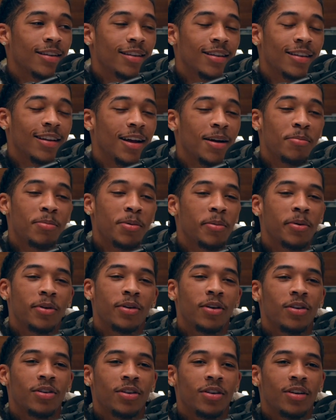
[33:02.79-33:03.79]
A lot of people
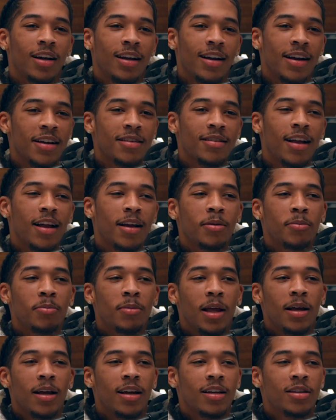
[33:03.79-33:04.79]
don't know that.
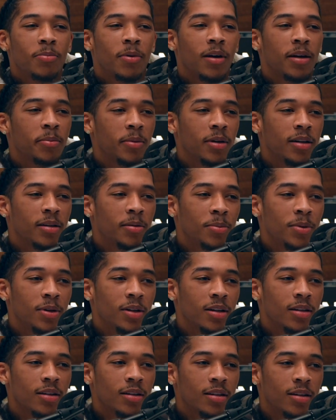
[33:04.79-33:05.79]
They expect me to
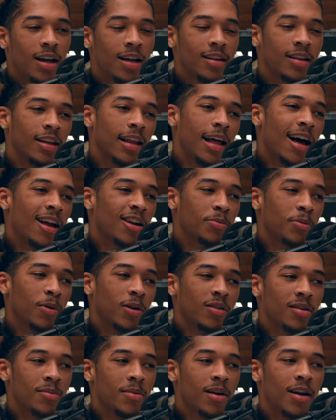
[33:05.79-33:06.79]
be not the loudest
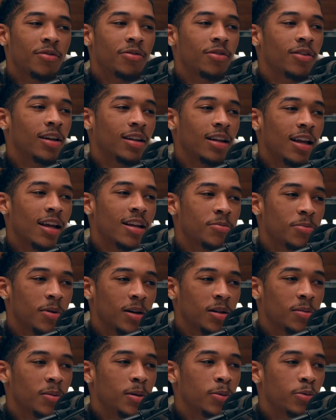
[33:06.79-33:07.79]
person, but I feel like they
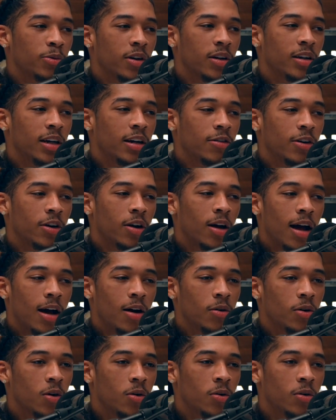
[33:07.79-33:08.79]
expect me to be very
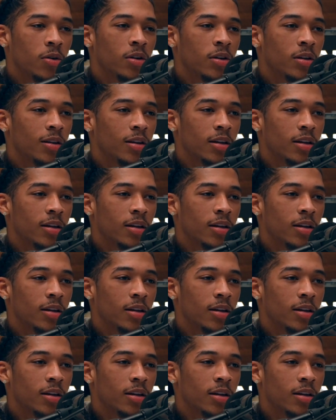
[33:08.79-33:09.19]
outgoing.